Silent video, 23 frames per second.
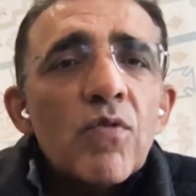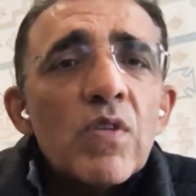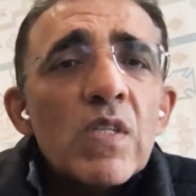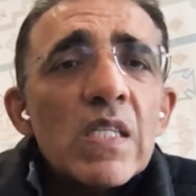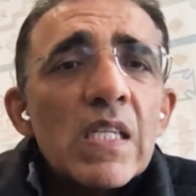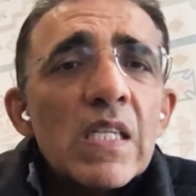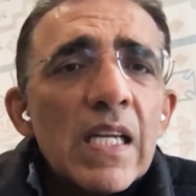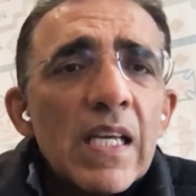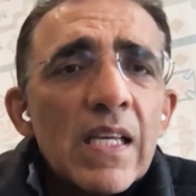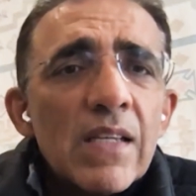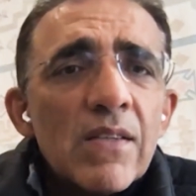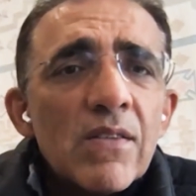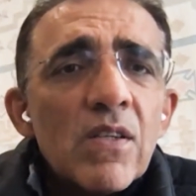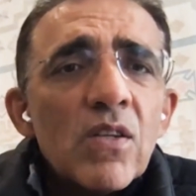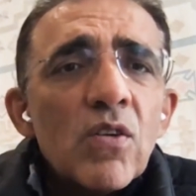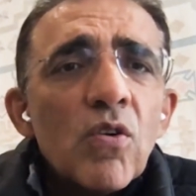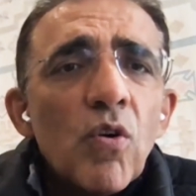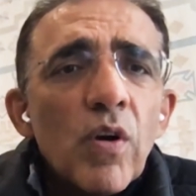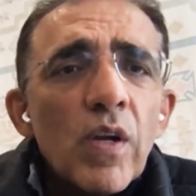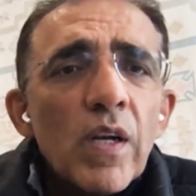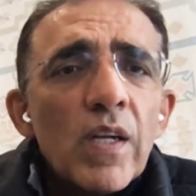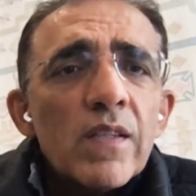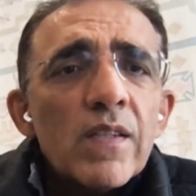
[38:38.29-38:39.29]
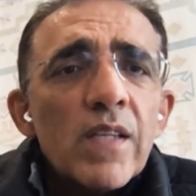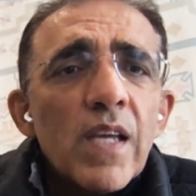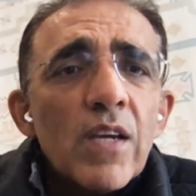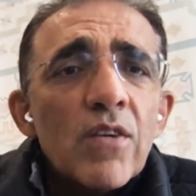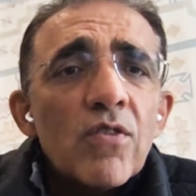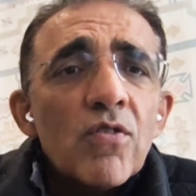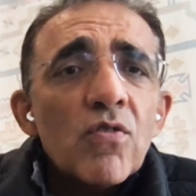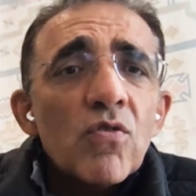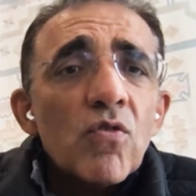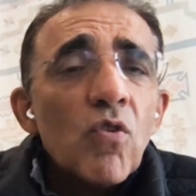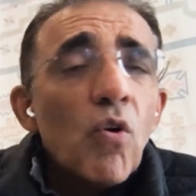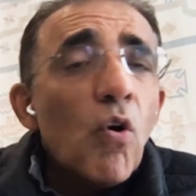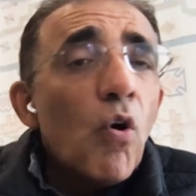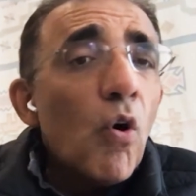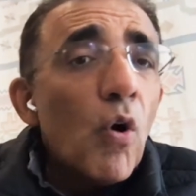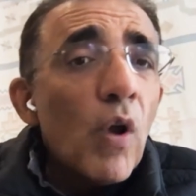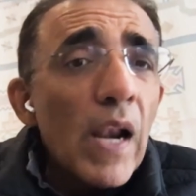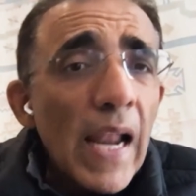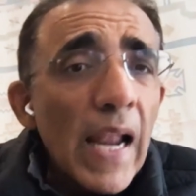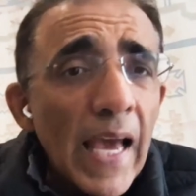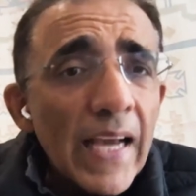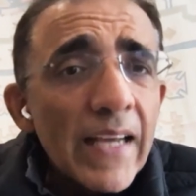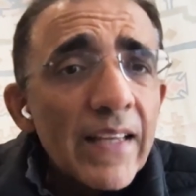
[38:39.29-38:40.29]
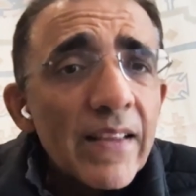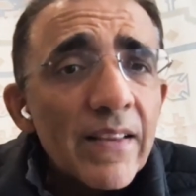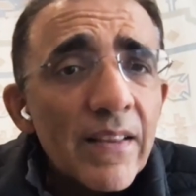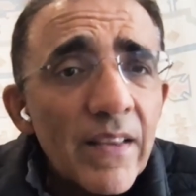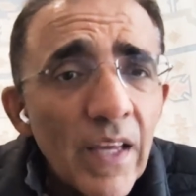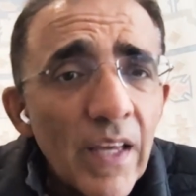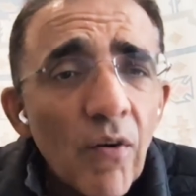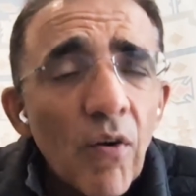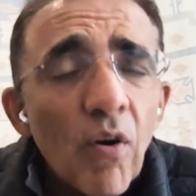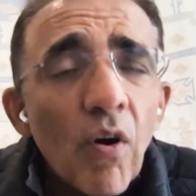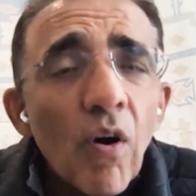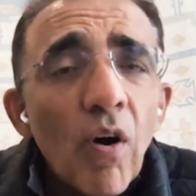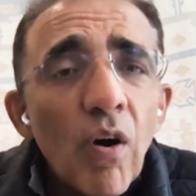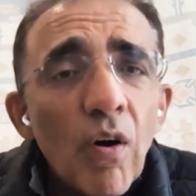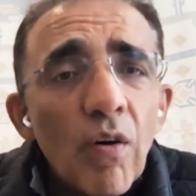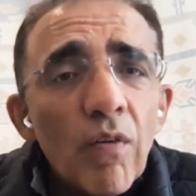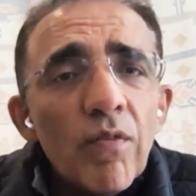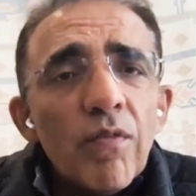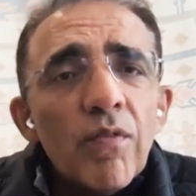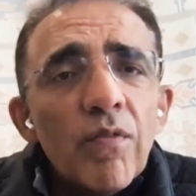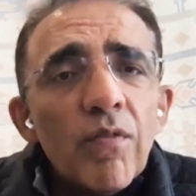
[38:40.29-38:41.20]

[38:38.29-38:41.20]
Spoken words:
resilience in organizations or lack thereof.